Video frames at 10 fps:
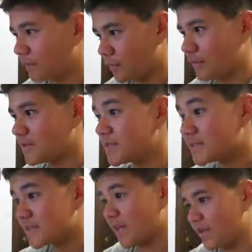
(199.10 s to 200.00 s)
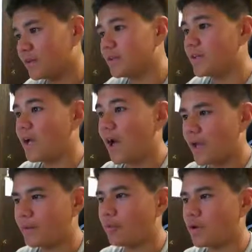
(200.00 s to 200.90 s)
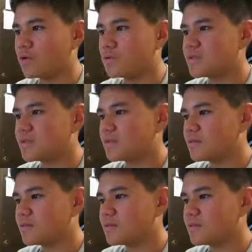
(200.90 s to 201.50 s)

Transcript: They're insanely high priced